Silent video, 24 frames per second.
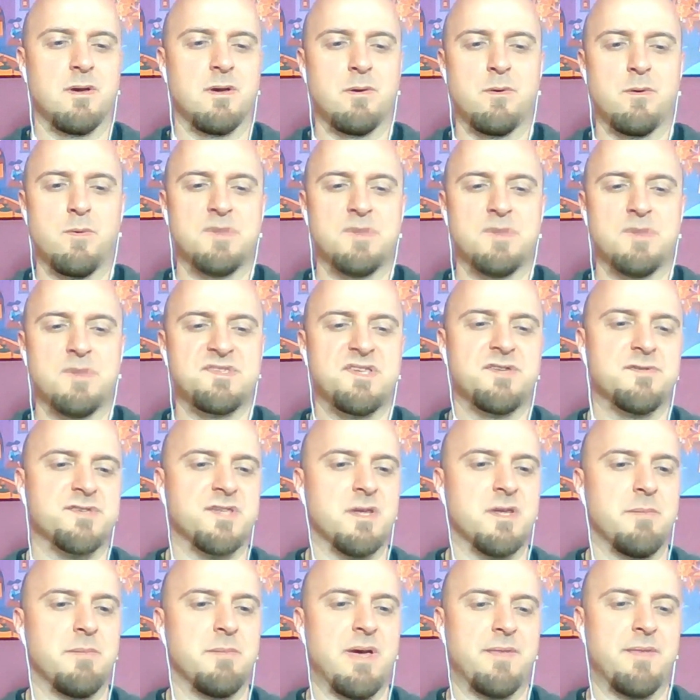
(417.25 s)
Oh, what's
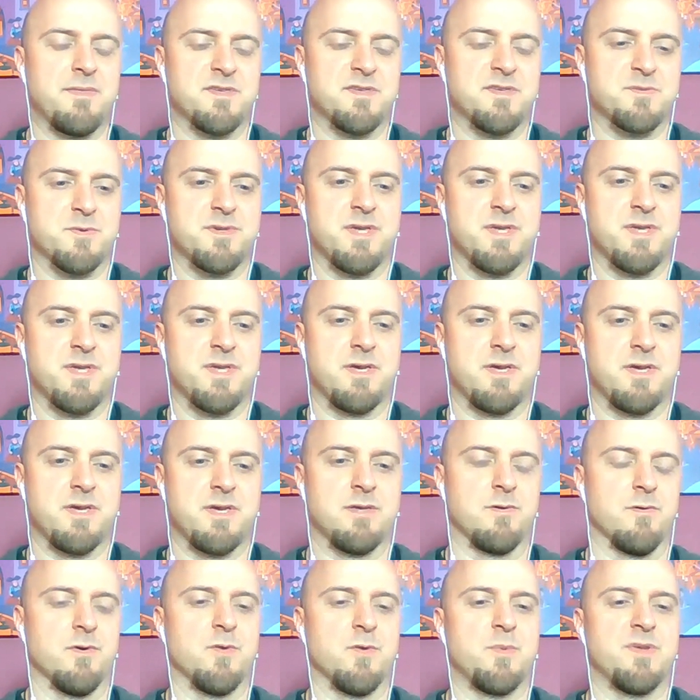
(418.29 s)
interesting about this particular
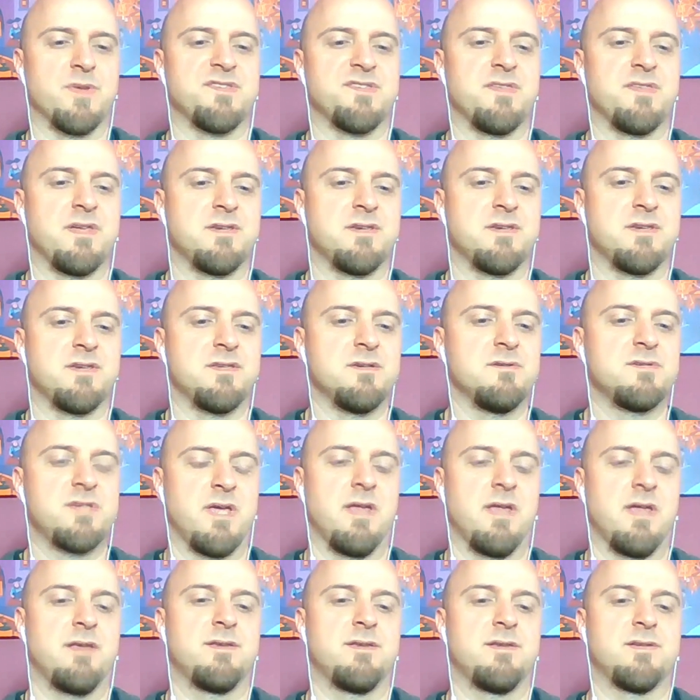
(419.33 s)
group is they do
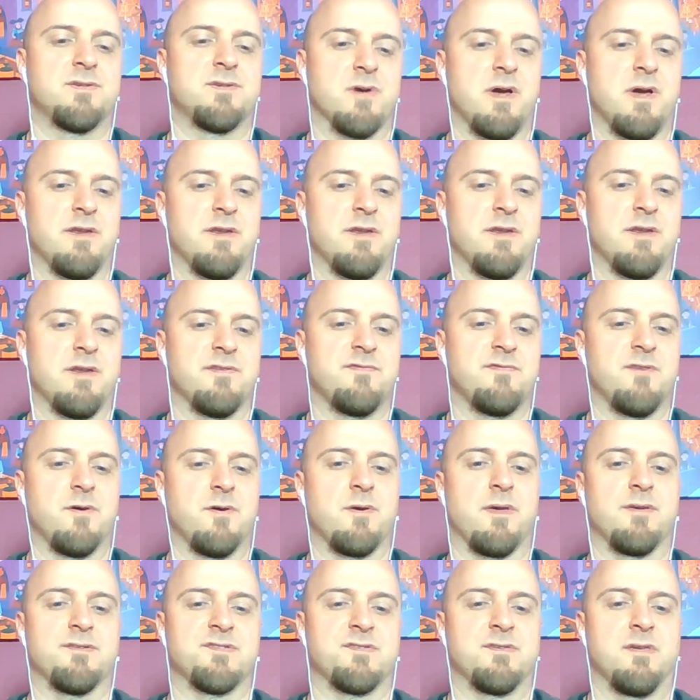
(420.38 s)
tend to try to
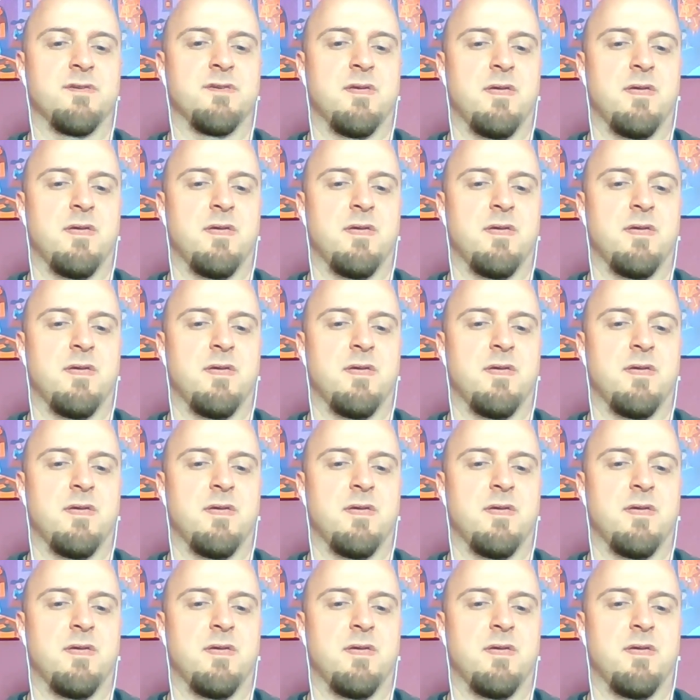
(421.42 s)
focus,